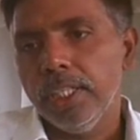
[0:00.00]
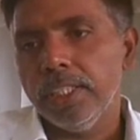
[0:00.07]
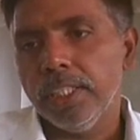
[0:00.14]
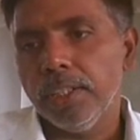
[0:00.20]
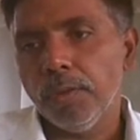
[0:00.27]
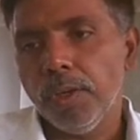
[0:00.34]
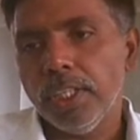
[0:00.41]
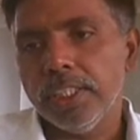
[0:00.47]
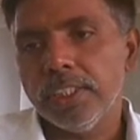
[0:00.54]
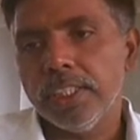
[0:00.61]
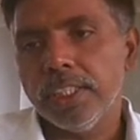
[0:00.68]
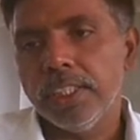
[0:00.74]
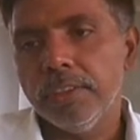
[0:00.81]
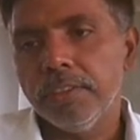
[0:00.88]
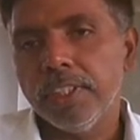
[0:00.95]
Then what is the
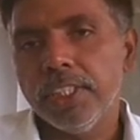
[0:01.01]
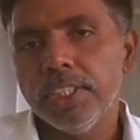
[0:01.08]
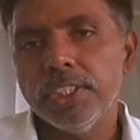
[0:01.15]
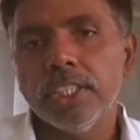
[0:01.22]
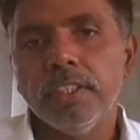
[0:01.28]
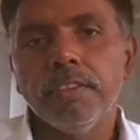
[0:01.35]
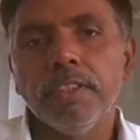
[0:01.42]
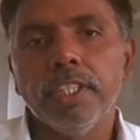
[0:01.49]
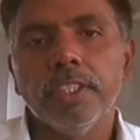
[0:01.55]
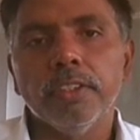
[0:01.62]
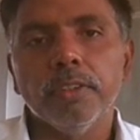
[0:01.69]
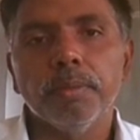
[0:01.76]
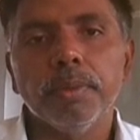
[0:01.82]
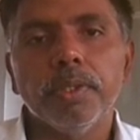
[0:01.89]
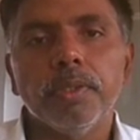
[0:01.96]
definition of
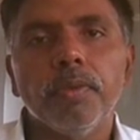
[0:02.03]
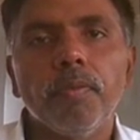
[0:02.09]
entropy?